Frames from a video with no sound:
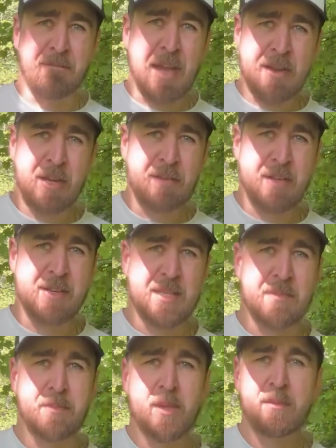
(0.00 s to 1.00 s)
very, very
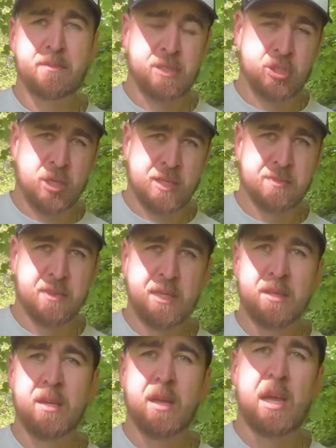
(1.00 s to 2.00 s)
simple, but trust me,
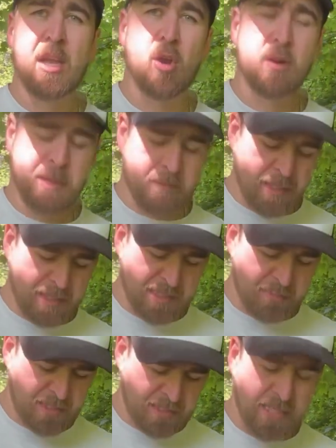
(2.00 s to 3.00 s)
a lot of people make this
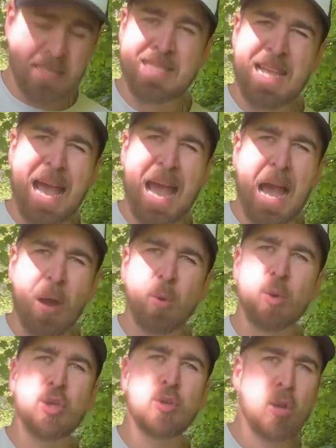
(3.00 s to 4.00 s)
mistake, is how
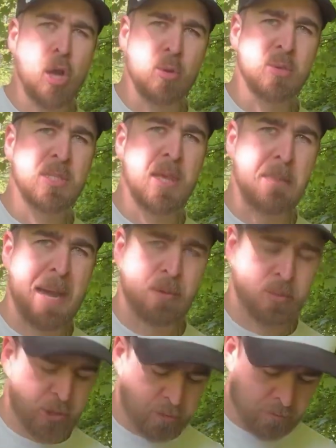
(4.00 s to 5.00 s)
you load your
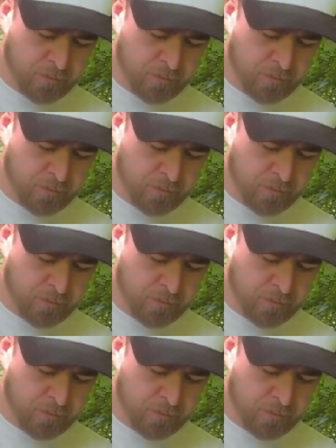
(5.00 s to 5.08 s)
pouch.